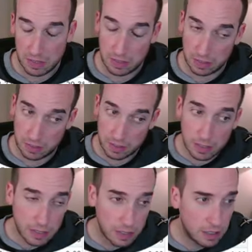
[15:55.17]
This looks
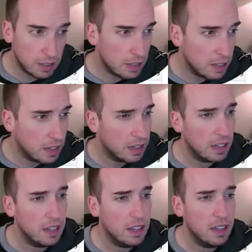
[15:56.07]
good.
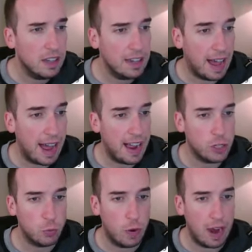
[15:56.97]

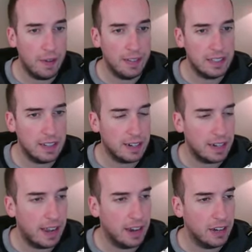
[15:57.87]
Cash, wow, that's a lot
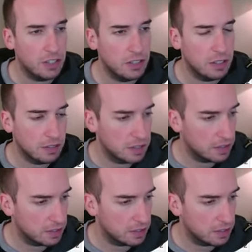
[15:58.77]
of cash.